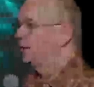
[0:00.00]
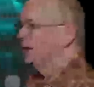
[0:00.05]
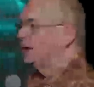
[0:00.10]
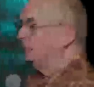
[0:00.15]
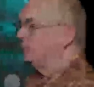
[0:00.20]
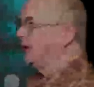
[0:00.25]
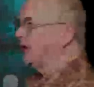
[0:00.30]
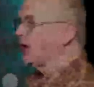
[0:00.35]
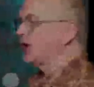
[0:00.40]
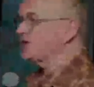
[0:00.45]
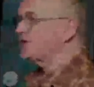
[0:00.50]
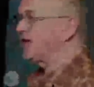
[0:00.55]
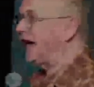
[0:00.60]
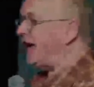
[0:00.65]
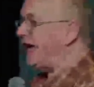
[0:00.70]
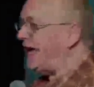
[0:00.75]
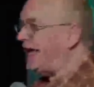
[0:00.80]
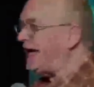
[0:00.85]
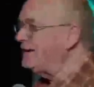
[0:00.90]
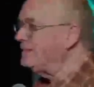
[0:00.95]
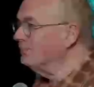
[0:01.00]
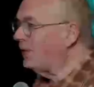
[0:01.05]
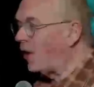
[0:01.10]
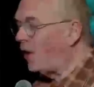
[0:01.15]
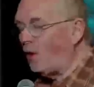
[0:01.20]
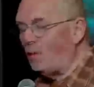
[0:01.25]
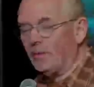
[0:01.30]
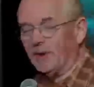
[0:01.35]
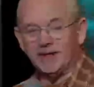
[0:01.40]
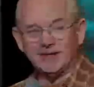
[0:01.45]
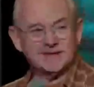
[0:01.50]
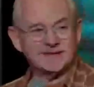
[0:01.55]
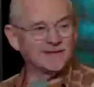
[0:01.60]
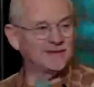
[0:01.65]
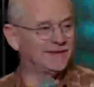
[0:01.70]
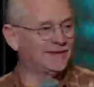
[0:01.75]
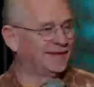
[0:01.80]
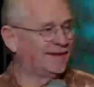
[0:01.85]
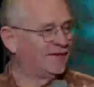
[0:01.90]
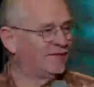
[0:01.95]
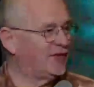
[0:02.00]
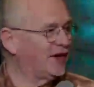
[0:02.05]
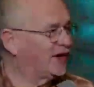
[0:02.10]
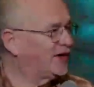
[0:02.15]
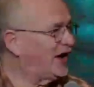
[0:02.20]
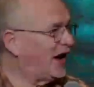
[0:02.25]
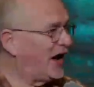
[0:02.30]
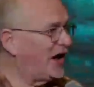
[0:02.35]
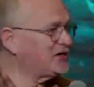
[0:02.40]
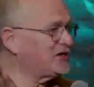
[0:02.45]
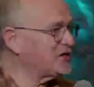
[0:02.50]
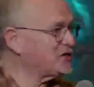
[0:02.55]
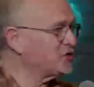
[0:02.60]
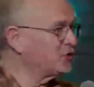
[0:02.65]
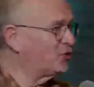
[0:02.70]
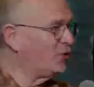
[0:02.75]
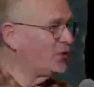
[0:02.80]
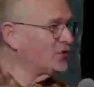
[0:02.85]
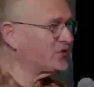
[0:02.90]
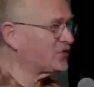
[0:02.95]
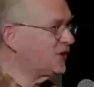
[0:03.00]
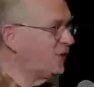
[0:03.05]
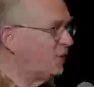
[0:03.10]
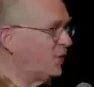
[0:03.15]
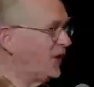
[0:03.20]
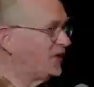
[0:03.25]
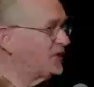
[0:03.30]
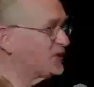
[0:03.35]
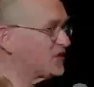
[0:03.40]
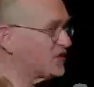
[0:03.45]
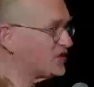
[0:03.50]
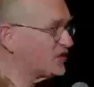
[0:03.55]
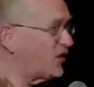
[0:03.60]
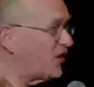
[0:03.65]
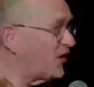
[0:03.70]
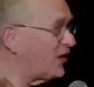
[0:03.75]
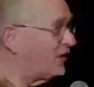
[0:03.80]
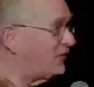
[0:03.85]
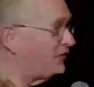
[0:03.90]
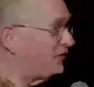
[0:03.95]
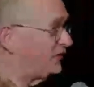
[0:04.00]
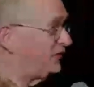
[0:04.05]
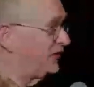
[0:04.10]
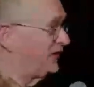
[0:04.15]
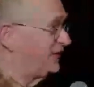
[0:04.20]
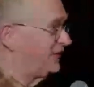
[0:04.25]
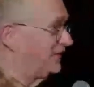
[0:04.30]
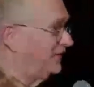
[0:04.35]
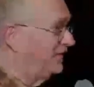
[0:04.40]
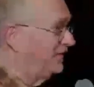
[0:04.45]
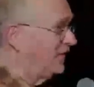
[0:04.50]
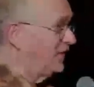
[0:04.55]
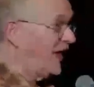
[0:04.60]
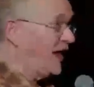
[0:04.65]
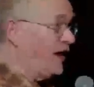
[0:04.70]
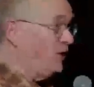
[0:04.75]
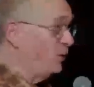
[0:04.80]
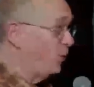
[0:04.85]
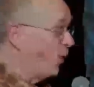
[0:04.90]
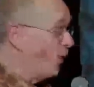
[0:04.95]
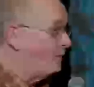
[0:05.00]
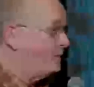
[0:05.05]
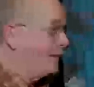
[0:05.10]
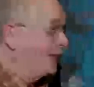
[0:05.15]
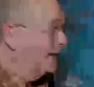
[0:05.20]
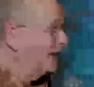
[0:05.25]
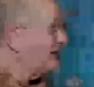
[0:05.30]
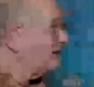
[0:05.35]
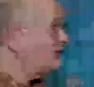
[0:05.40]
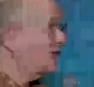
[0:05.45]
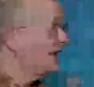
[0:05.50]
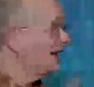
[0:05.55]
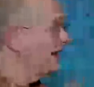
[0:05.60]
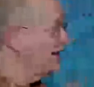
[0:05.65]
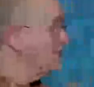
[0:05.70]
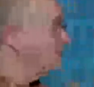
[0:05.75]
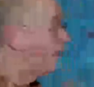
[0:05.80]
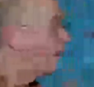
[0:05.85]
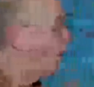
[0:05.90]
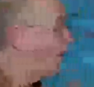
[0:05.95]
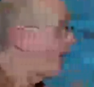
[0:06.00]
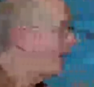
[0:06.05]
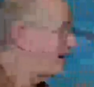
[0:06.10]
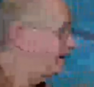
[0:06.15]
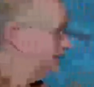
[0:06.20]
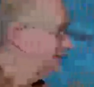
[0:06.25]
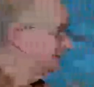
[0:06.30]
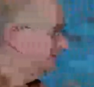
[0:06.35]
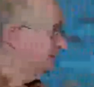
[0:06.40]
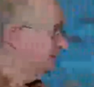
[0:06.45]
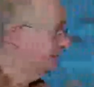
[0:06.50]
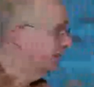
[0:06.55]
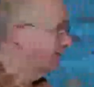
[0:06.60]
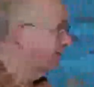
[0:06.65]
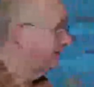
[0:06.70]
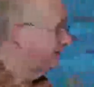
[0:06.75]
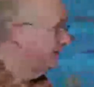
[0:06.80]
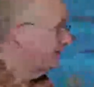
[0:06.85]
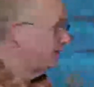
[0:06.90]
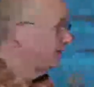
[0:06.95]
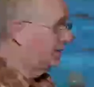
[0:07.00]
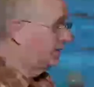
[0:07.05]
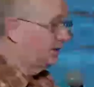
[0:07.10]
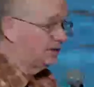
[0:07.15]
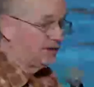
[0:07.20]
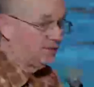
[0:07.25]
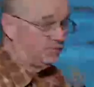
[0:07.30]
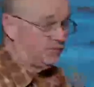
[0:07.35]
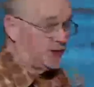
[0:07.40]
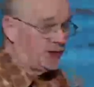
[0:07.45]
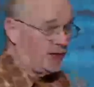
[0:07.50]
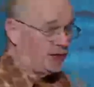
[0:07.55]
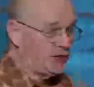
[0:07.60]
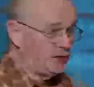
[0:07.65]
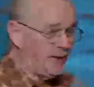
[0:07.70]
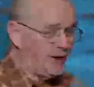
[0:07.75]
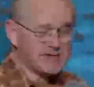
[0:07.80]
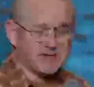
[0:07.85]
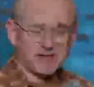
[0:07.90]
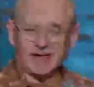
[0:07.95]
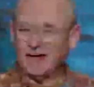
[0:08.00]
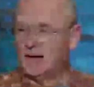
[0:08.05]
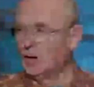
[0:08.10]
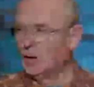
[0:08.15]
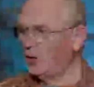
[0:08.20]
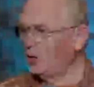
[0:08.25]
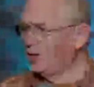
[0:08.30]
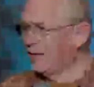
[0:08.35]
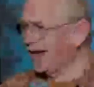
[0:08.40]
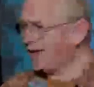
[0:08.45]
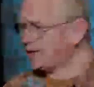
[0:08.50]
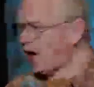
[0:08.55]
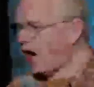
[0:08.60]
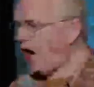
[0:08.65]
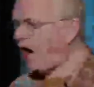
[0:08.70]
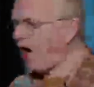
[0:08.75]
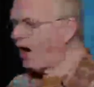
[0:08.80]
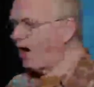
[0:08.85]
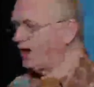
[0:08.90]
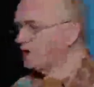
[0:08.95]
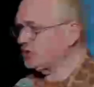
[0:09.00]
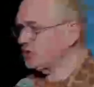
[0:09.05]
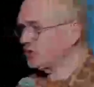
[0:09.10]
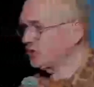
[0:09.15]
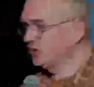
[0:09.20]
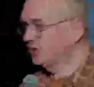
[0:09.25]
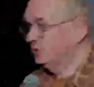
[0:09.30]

Because at any moment that God doesn't want someone to serve, they won't be living anymore. And you might say, oh, that's harsh.